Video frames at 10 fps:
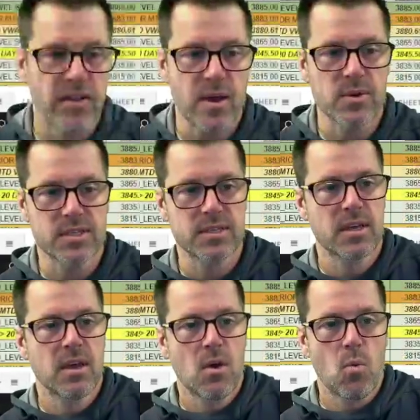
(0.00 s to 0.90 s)
that was
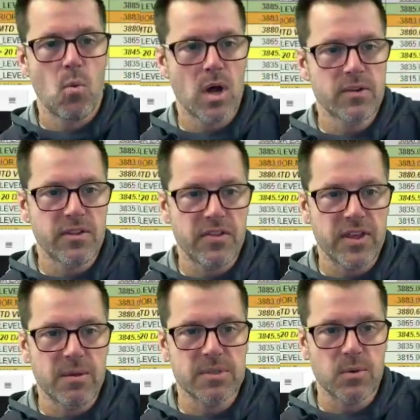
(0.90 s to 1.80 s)
one of the
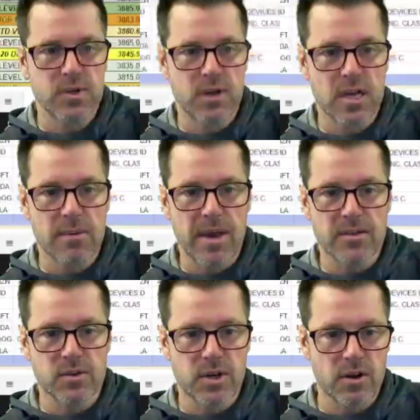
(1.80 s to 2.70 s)
themes that we were talking
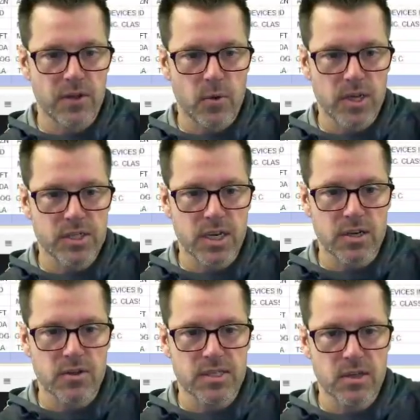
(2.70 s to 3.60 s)
about. So here on the quick sheet,
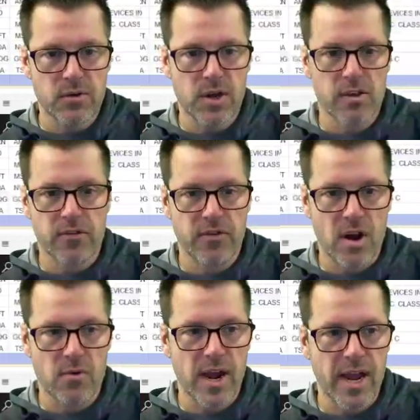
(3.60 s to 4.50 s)
you can see over here on the
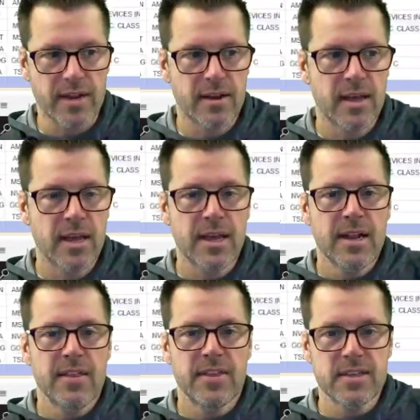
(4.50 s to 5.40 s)
far right,
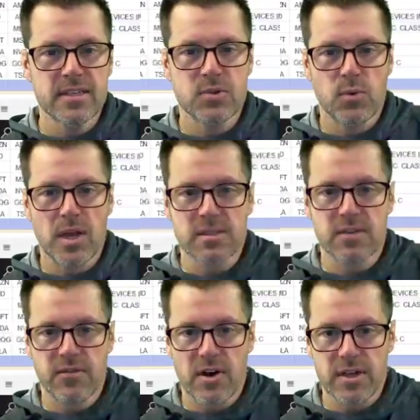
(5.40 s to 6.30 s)
this is
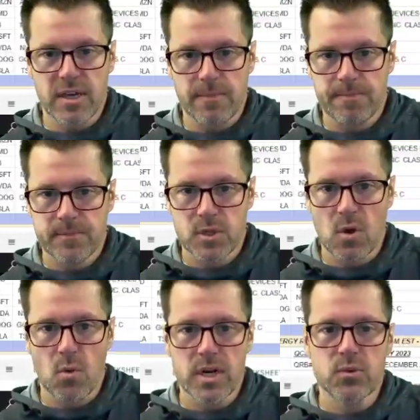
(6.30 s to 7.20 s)
relative volume. So
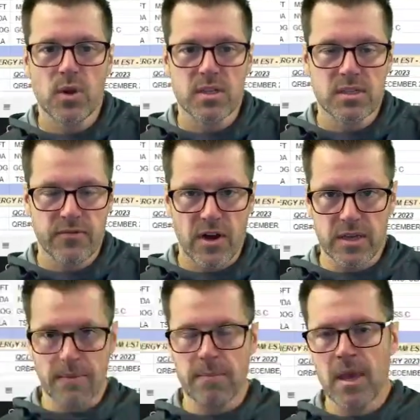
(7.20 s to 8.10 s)
what is relative
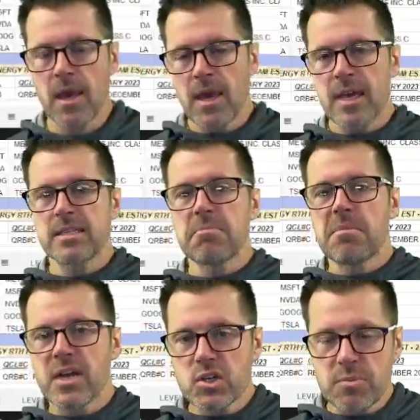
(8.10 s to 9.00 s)
volume? It's a
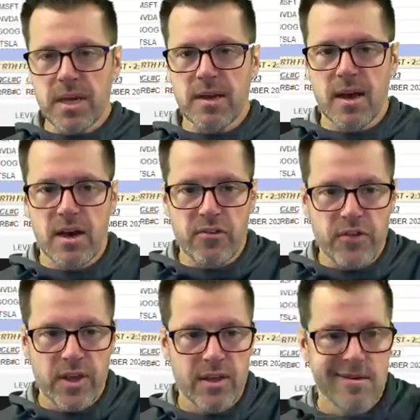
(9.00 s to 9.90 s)
measurement of
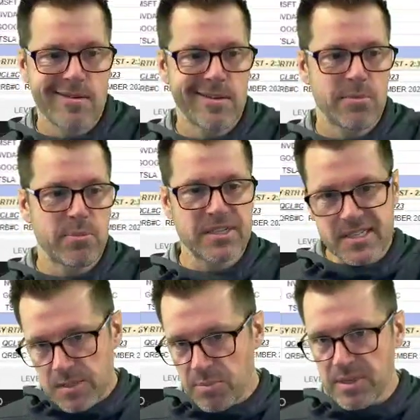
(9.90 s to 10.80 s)

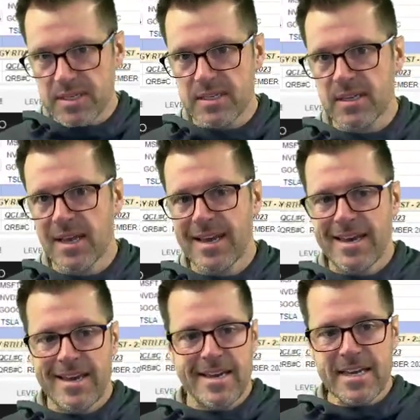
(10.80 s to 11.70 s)
participants'
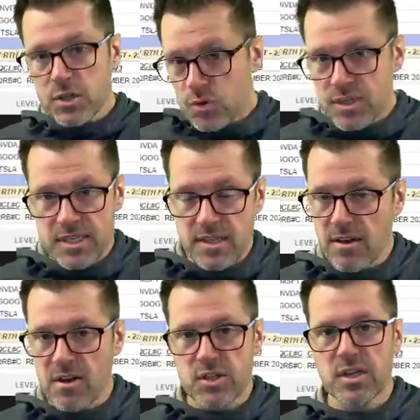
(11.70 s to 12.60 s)
interest in the
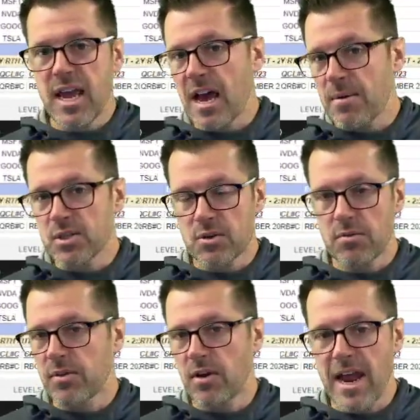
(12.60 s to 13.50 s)
auction, how much
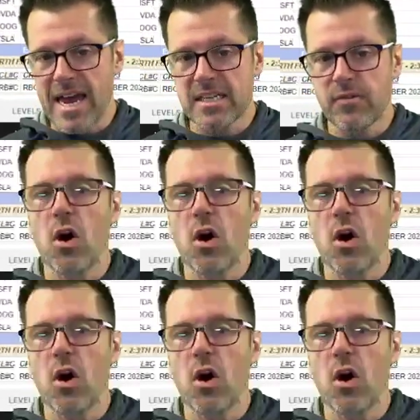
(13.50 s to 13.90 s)
they're active